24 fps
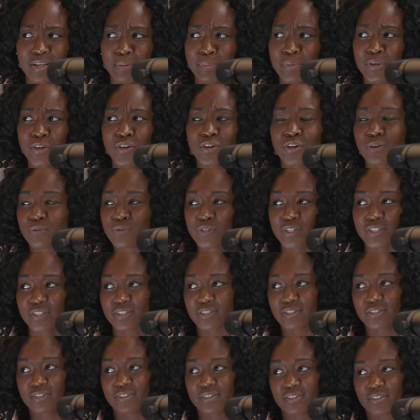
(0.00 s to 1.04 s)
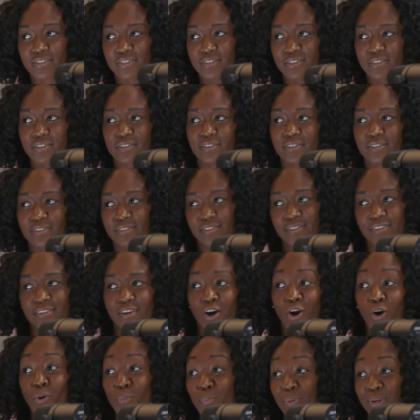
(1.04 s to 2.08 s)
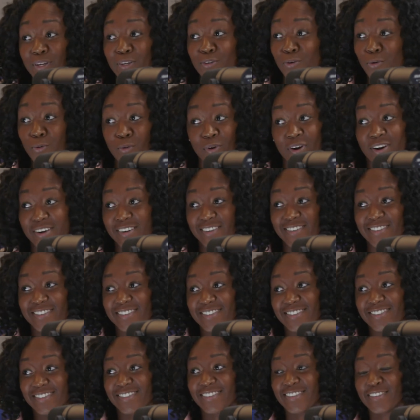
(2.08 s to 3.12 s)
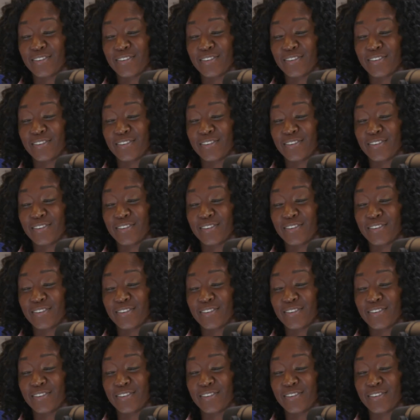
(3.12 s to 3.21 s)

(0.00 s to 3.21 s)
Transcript: I mean, you don't just open doors